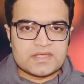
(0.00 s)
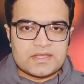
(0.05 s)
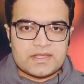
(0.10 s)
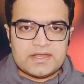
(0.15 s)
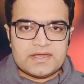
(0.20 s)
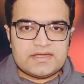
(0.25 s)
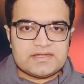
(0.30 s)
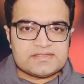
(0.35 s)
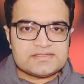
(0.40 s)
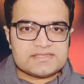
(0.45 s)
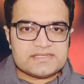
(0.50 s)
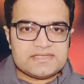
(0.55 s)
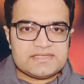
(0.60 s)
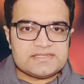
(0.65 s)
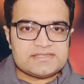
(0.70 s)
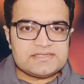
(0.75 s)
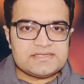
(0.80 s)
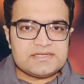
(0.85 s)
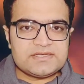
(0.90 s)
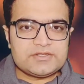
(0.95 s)
It is
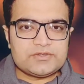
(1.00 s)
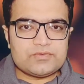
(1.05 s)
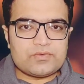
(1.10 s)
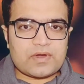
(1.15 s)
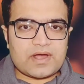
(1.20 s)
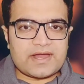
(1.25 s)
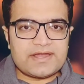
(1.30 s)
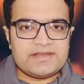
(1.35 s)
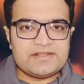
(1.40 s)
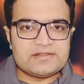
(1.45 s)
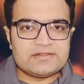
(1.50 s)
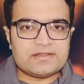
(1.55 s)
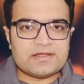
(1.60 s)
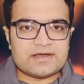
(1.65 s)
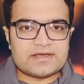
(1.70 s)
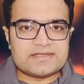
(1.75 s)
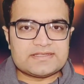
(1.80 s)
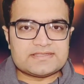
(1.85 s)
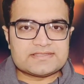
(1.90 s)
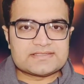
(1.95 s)
easy to
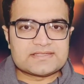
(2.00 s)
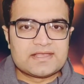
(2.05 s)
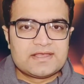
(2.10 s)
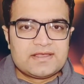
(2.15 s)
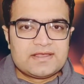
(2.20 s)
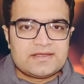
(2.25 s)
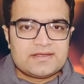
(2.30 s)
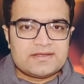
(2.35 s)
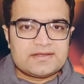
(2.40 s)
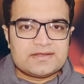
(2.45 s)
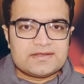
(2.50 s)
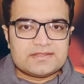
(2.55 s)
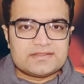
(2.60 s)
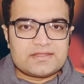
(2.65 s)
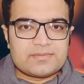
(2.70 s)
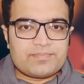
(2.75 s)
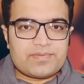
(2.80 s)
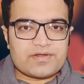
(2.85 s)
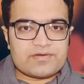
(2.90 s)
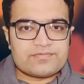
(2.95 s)
idealize
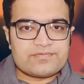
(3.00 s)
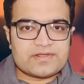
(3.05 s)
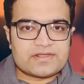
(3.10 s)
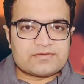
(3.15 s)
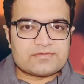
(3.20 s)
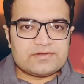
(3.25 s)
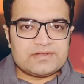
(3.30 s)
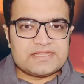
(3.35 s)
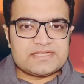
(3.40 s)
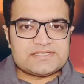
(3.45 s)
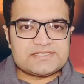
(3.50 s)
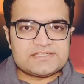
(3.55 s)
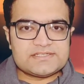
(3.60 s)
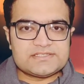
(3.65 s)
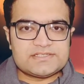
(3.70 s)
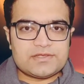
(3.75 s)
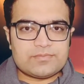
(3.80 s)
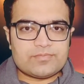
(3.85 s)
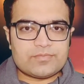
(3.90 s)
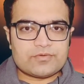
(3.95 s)
the perfect
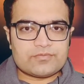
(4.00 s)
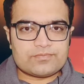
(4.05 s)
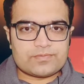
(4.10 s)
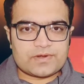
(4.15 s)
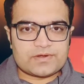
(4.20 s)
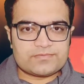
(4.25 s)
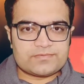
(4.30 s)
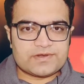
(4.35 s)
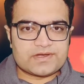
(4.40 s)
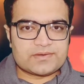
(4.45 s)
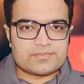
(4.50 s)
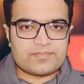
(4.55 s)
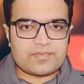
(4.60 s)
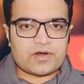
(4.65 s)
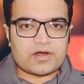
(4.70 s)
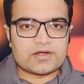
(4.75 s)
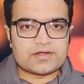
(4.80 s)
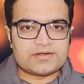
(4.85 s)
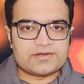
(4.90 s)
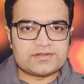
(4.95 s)
relationship or perfect
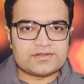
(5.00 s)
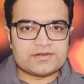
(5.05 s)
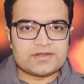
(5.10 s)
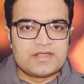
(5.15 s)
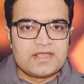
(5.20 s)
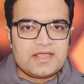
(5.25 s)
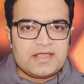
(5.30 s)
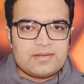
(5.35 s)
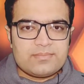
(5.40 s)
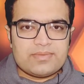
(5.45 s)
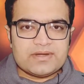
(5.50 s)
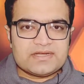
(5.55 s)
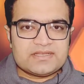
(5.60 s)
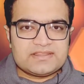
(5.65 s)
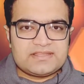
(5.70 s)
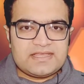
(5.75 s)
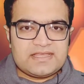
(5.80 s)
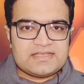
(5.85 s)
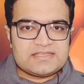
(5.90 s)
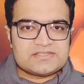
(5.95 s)
partner, but
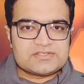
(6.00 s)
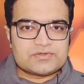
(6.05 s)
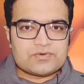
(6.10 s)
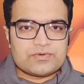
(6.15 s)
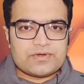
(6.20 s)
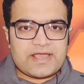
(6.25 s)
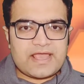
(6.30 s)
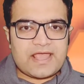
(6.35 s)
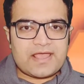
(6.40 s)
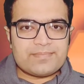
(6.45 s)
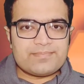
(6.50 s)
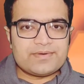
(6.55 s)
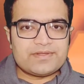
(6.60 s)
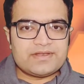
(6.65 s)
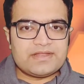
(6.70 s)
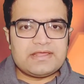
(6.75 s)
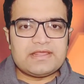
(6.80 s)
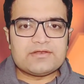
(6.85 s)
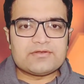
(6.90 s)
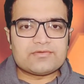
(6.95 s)
things don't
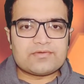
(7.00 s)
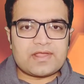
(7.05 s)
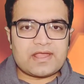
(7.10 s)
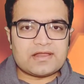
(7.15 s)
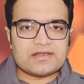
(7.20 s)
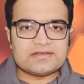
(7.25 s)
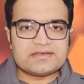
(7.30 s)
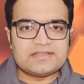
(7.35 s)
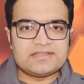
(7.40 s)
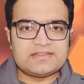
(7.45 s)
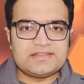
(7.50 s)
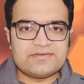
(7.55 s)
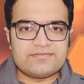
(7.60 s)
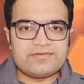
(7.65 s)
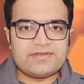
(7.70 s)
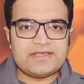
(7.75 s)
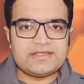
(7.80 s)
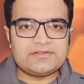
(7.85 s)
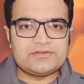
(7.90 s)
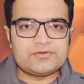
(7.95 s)
happen in reality the
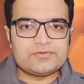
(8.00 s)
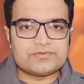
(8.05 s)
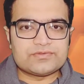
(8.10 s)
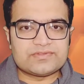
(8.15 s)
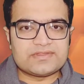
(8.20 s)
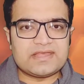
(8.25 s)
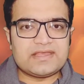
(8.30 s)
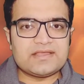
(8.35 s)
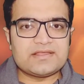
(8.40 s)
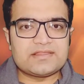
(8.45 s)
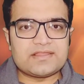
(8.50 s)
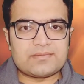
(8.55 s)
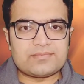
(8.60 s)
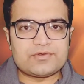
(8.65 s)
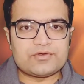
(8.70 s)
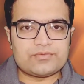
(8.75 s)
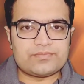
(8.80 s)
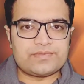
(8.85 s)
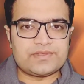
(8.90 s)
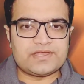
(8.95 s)
way you think them
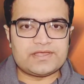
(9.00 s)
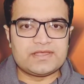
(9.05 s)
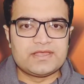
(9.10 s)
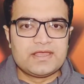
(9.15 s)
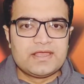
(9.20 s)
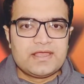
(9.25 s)
to be.